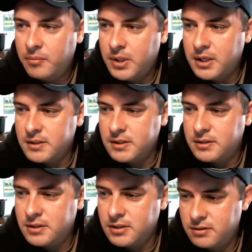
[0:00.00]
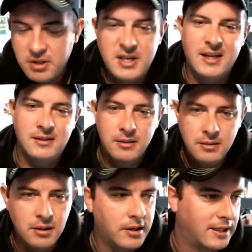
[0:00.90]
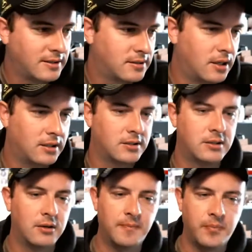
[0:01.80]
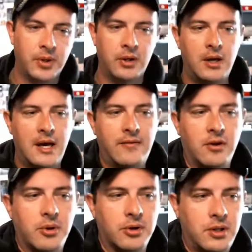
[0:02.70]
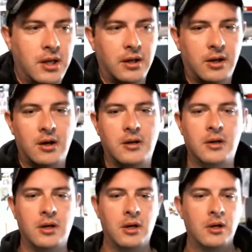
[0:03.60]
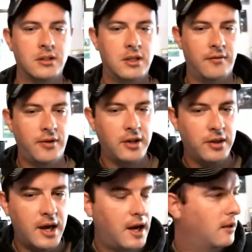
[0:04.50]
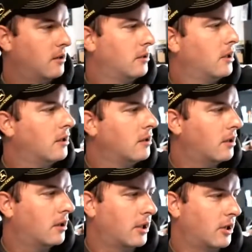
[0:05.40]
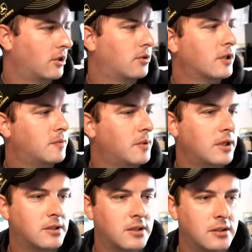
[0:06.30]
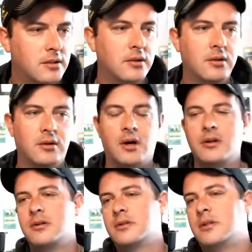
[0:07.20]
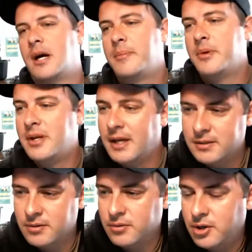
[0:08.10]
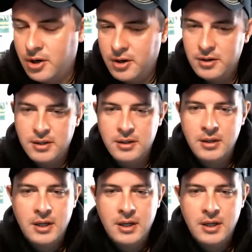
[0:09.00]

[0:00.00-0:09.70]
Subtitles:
because it's just the date. The date sucks. So having a birthday like on stuff like that and like on Christmas and all those type of dates are really hard to